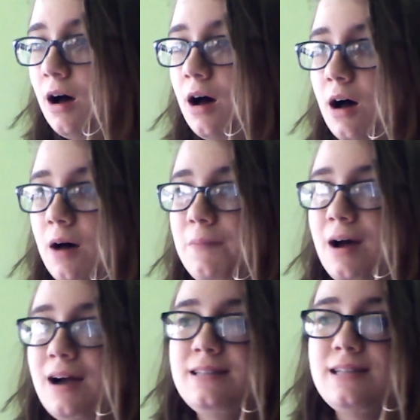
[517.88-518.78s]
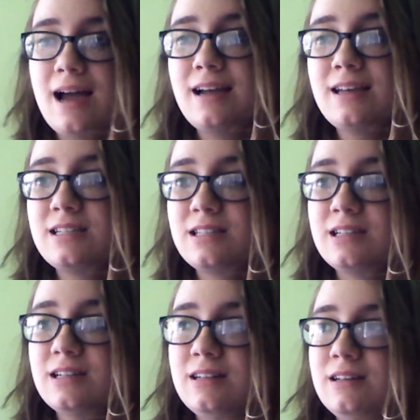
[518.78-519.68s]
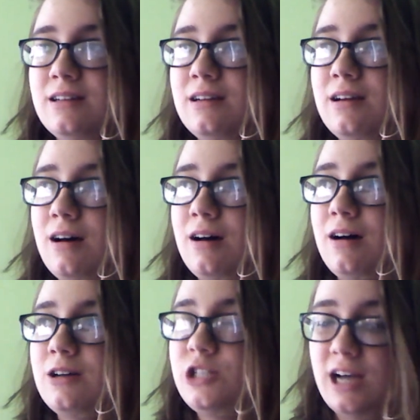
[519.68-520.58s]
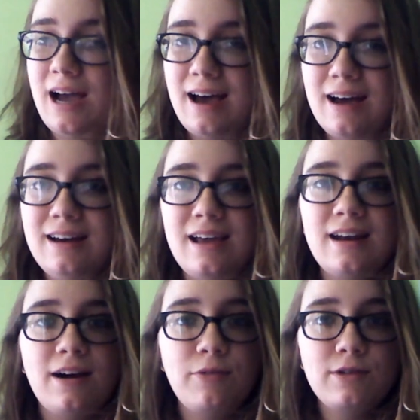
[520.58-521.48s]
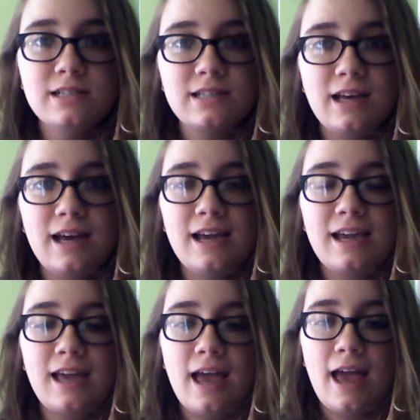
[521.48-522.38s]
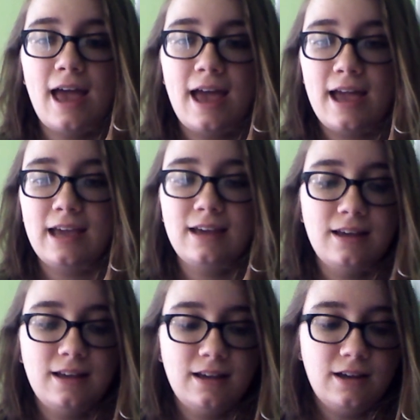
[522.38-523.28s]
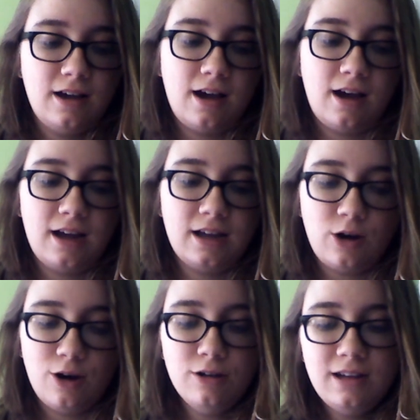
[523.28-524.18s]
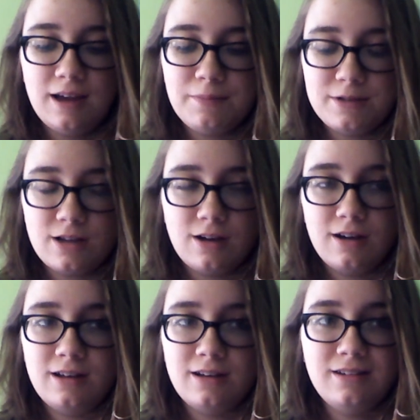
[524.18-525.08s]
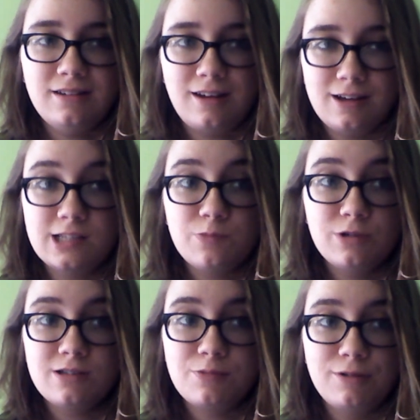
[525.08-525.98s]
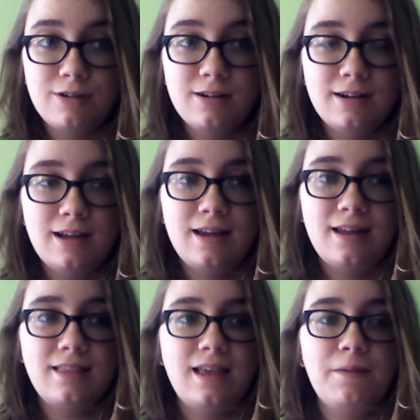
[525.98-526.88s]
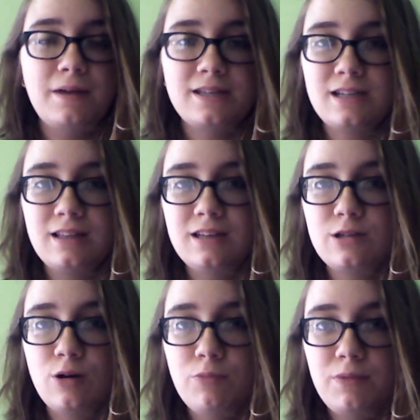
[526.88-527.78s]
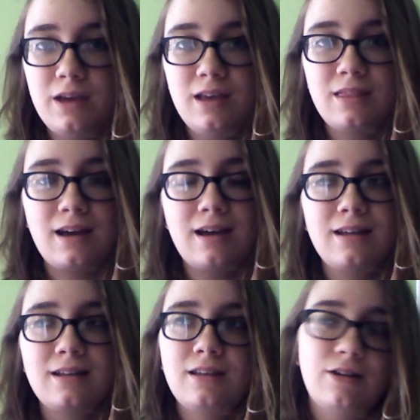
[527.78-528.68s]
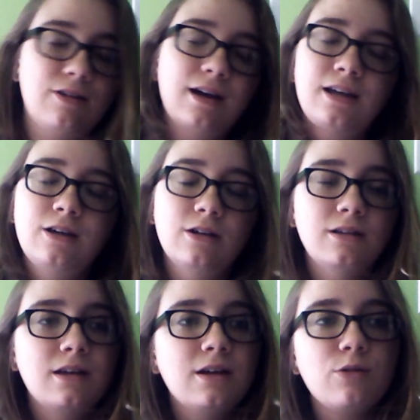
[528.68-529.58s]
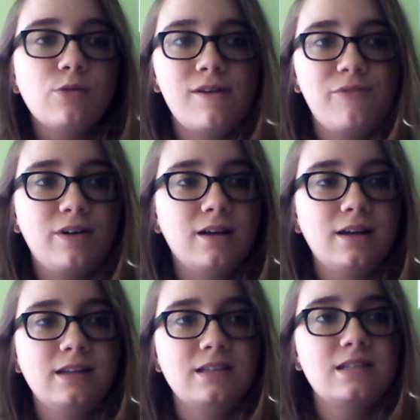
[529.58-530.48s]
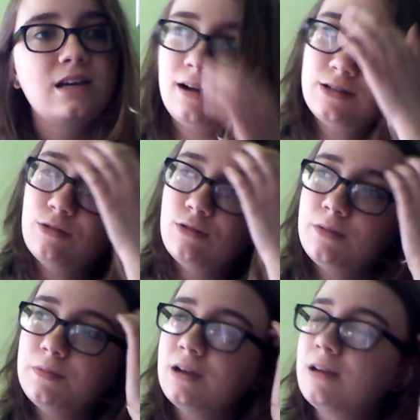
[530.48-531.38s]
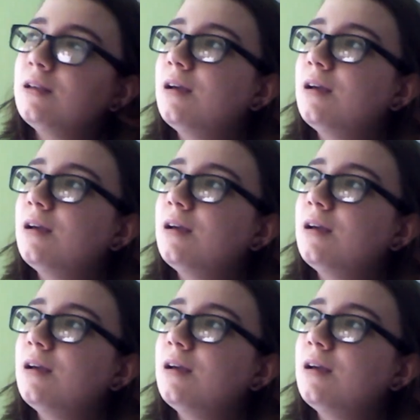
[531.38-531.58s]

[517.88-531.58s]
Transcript: I text Chad and I was like, hey, I called Amazon customer support and they basically told me that, you know, I couldn't get a refund. I told him like,